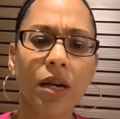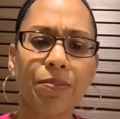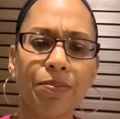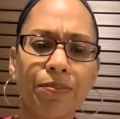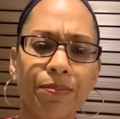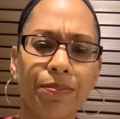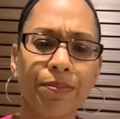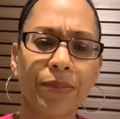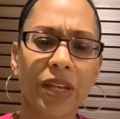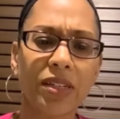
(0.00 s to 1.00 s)

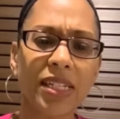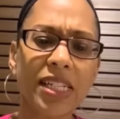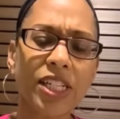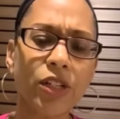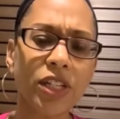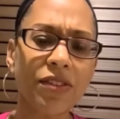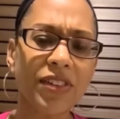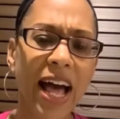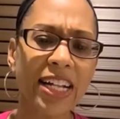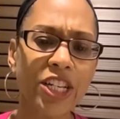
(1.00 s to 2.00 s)
Does it still look
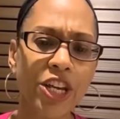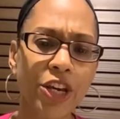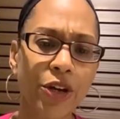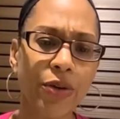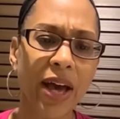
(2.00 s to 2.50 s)
flat to you?